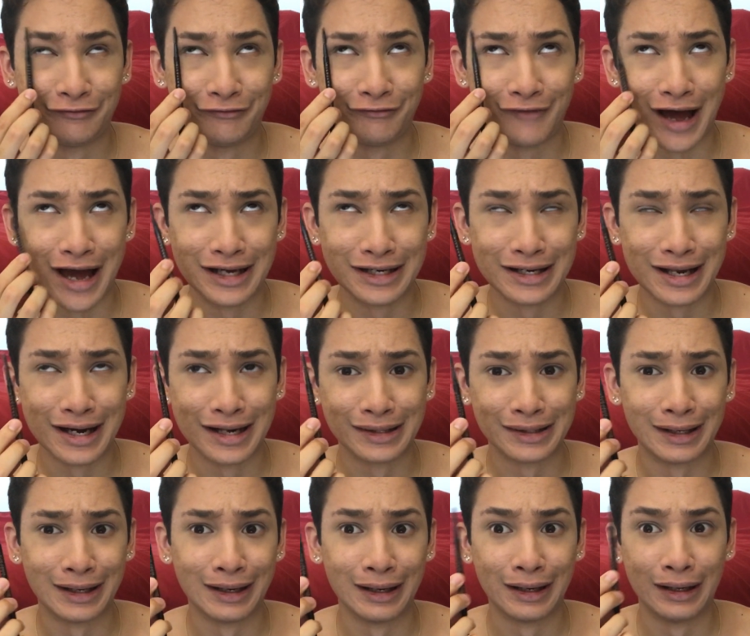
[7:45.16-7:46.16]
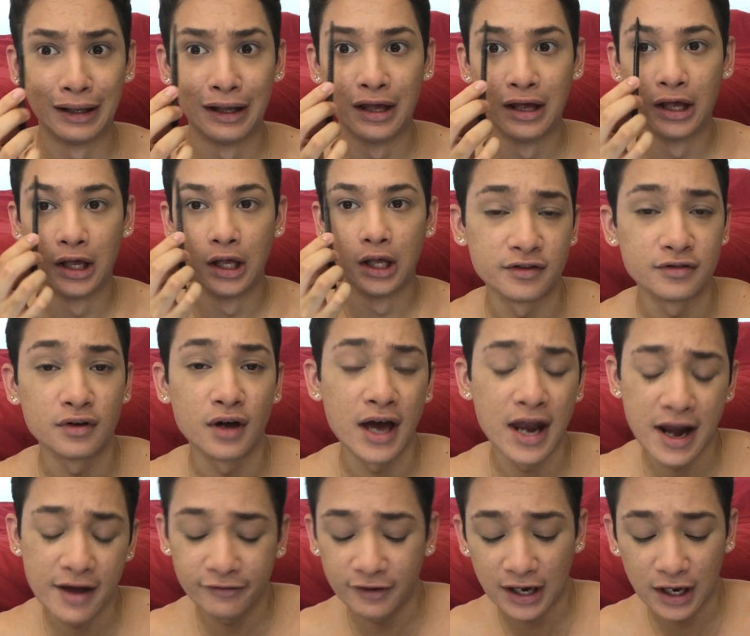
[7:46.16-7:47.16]
find anything.
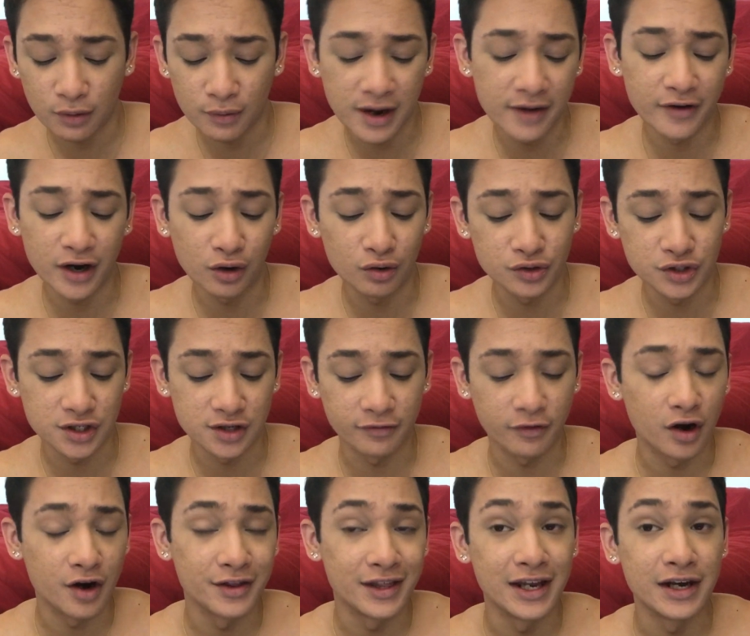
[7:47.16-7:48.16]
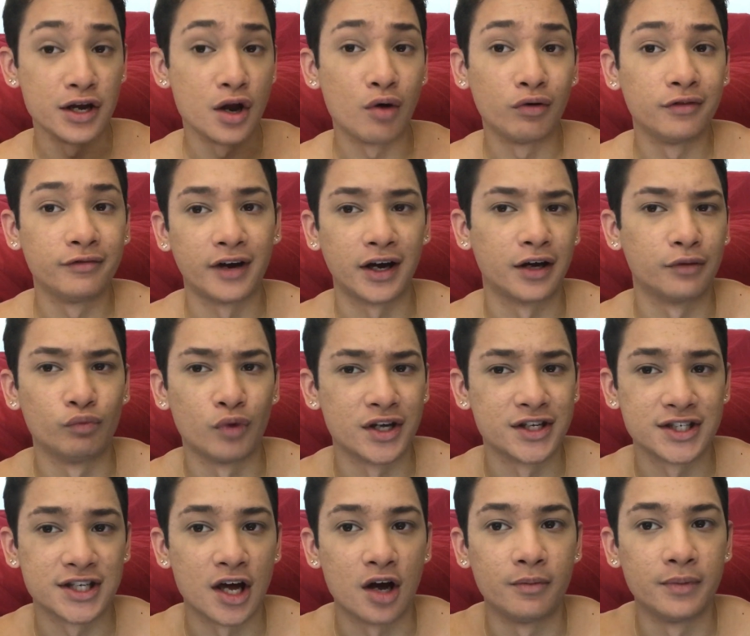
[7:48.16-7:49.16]
And I feel like whenever I go into Sephora, that no one fucking
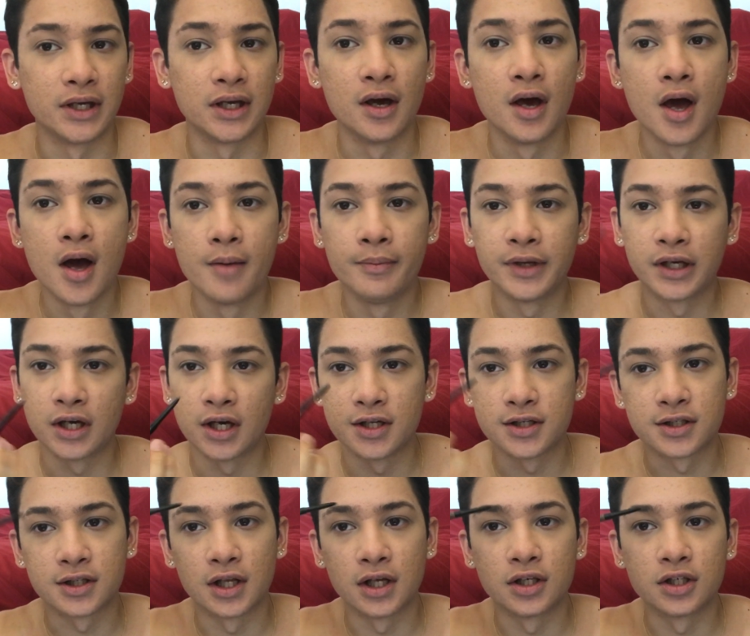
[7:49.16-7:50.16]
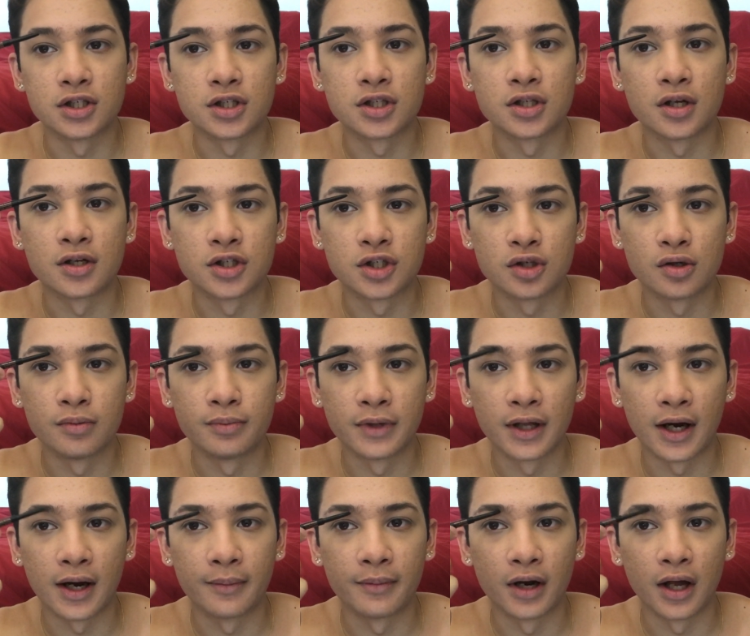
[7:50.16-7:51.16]
wants to help me, because they just assume
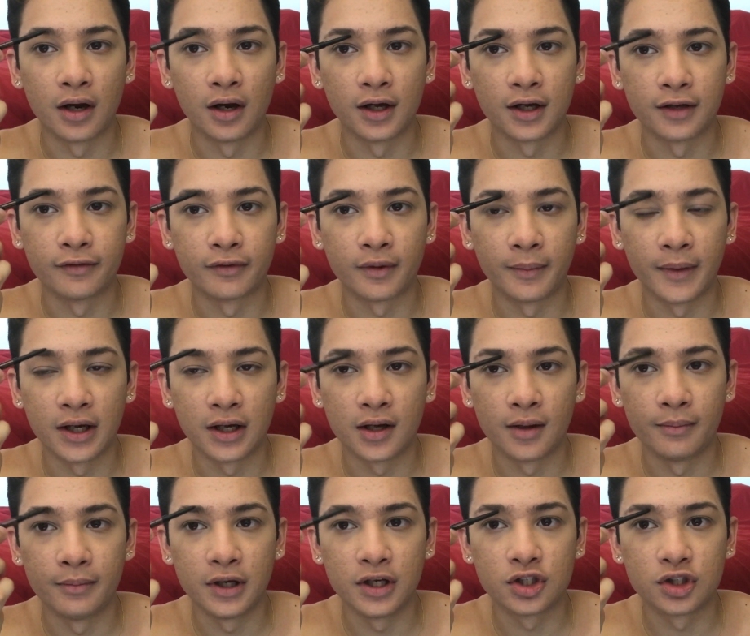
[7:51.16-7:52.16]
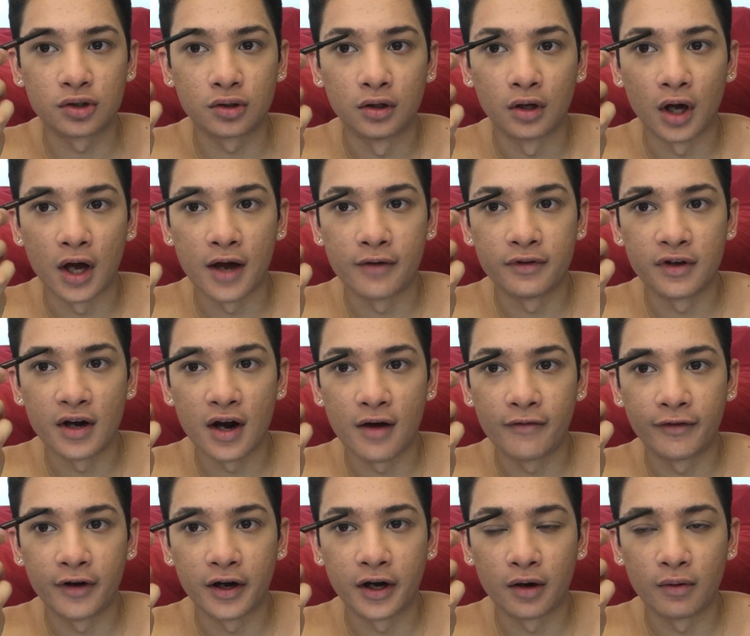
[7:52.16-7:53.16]
that I'm not looking for makeup. Bitch, have you
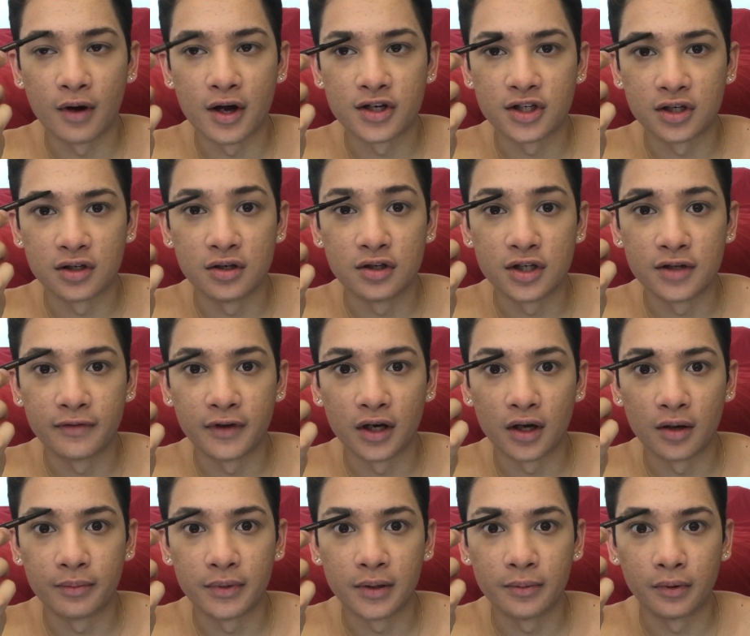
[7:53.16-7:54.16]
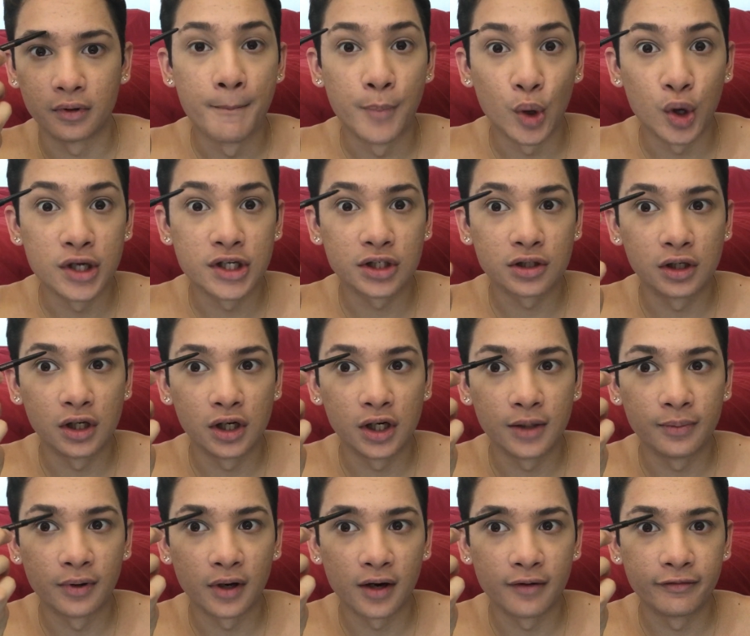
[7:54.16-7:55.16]
not fucking watched a YouTube video? People, boys
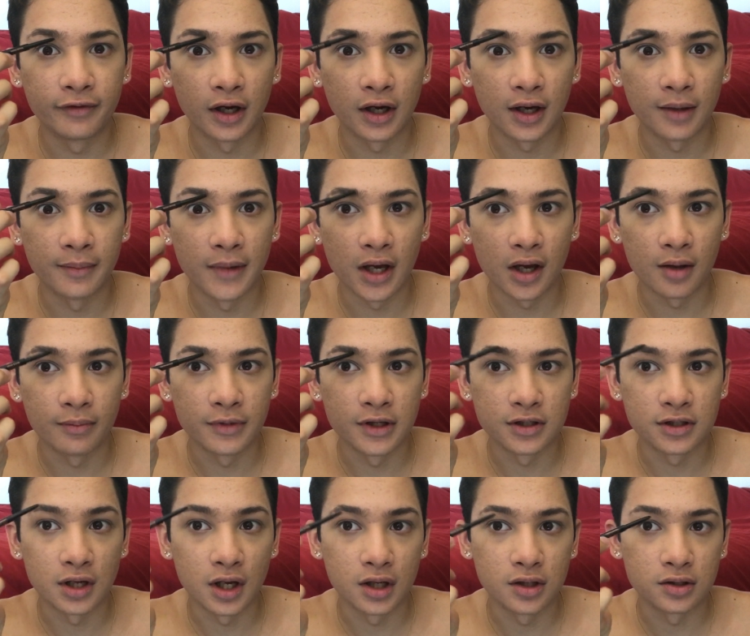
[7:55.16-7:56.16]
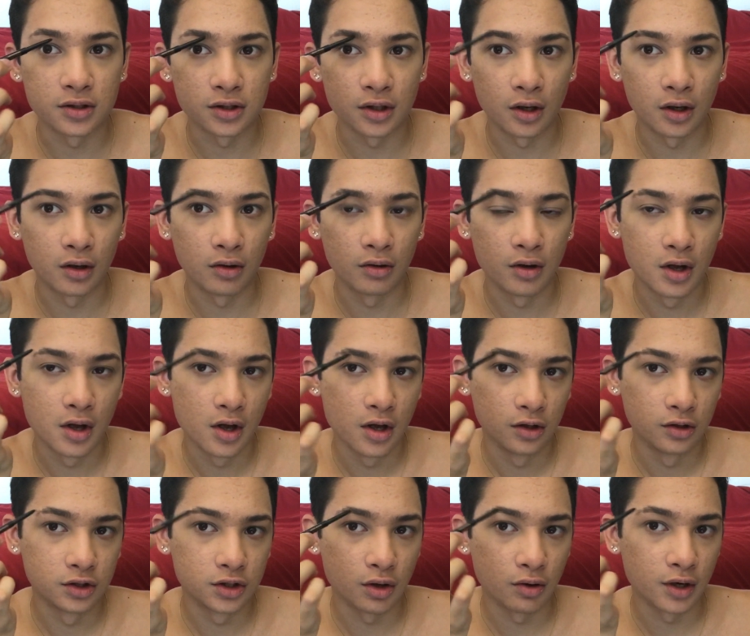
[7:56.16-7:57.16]
clearly put on fucking makeup these days, so
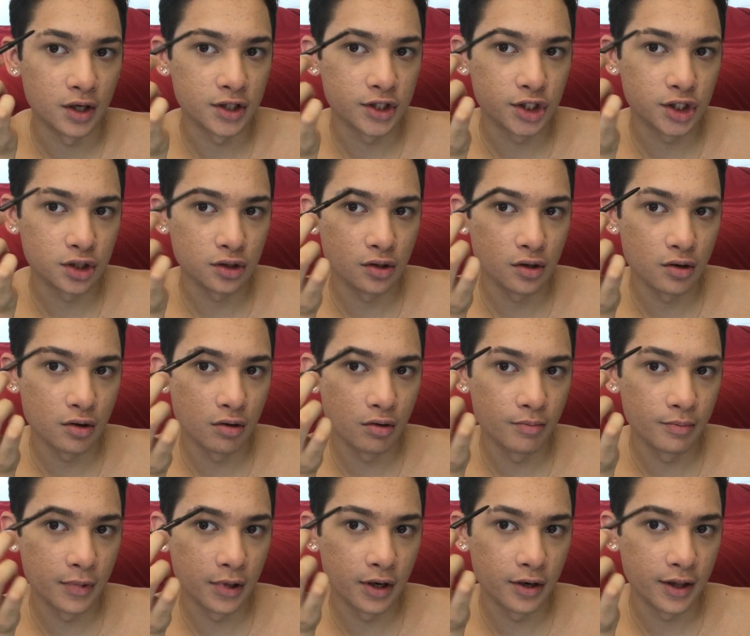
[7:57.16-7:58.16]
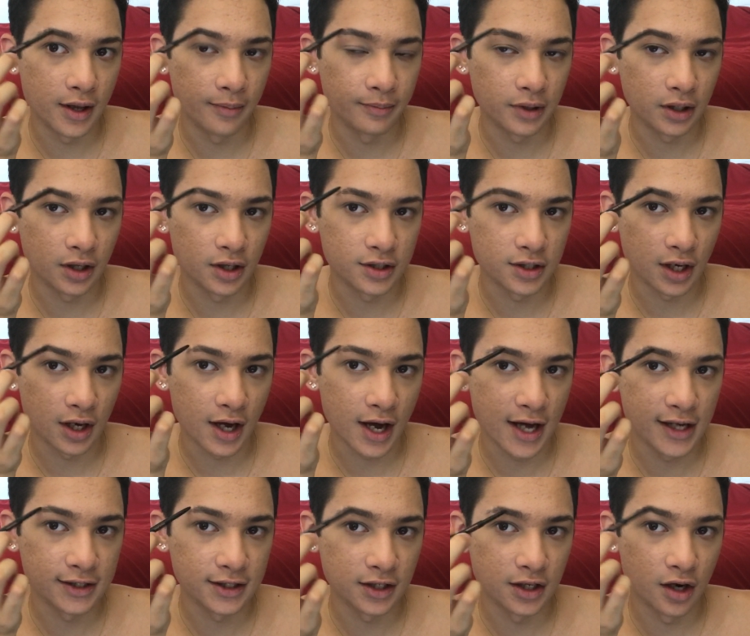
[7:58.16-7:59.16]
don't assume that because a
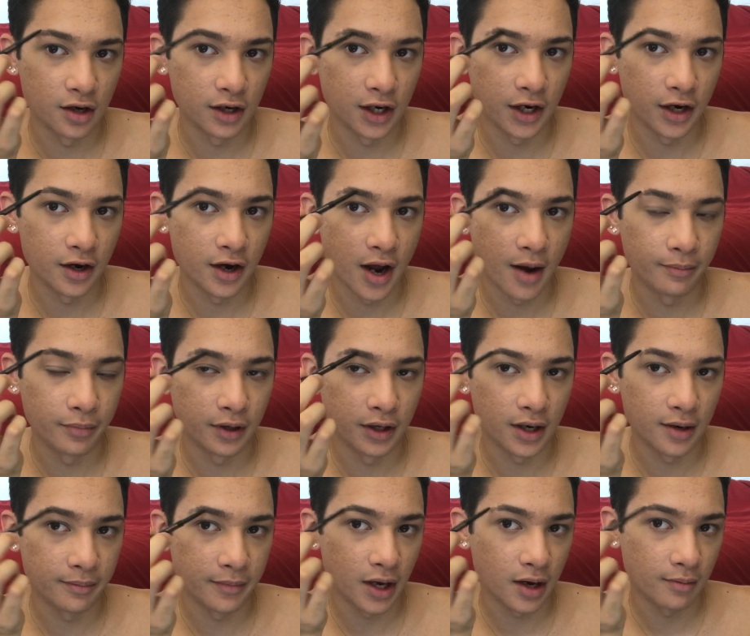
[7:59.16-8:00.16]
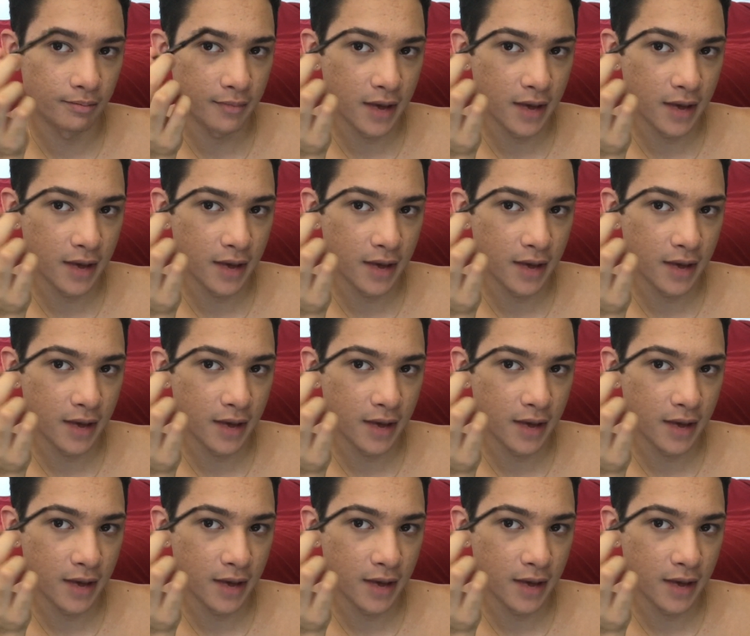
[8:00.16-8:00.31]
guy's in there that they're not putting on